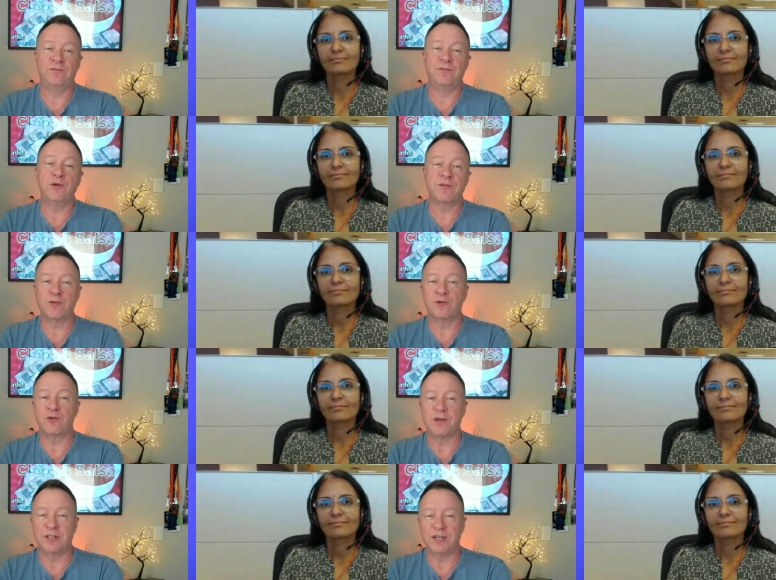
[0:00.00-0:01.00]
Speaker 1: fewer
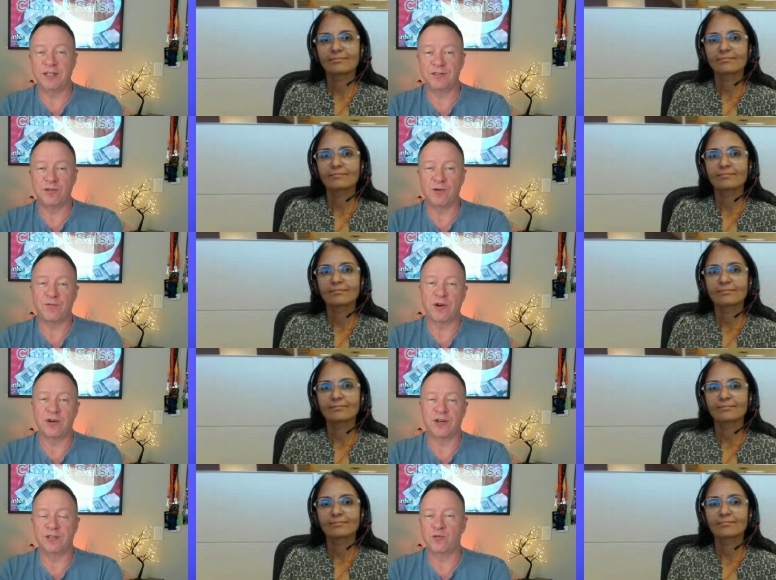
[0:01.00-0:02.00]
vulnerabilities so
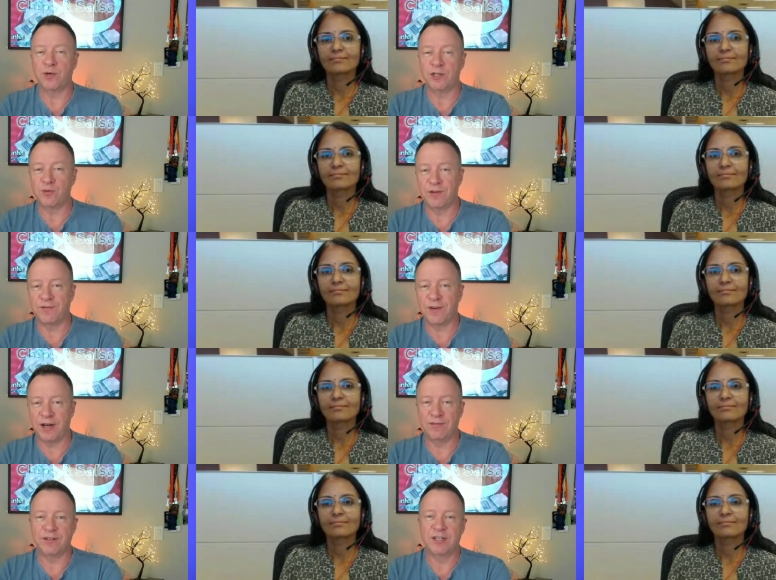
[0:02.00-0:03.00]
far in
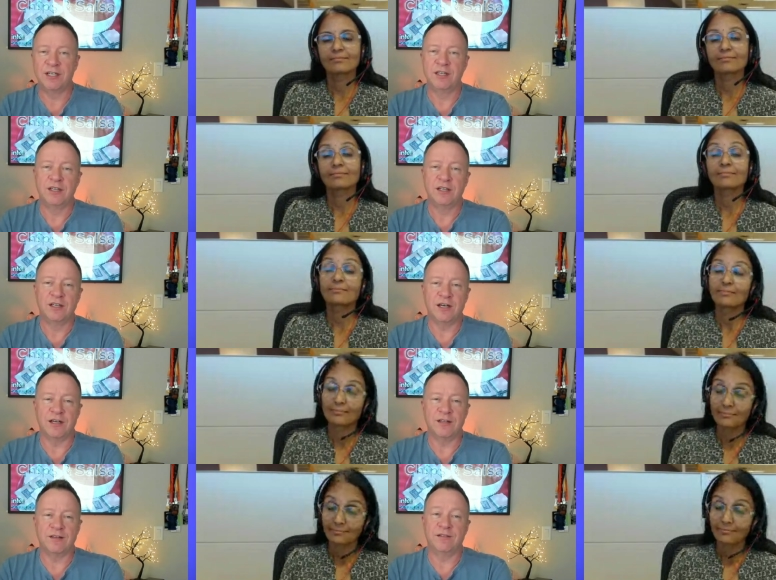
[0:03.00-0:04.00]
2025.
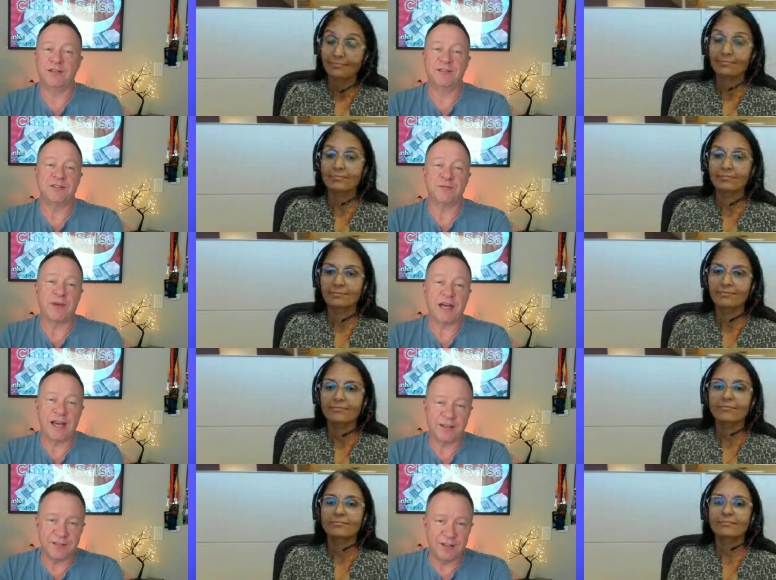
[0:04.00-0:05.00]
Uh, and this isn't by
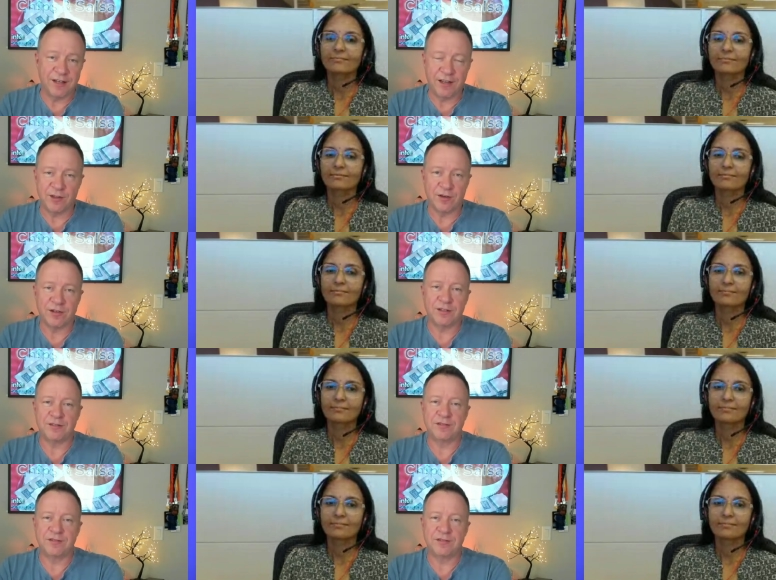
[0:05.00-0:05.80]
accident either. It's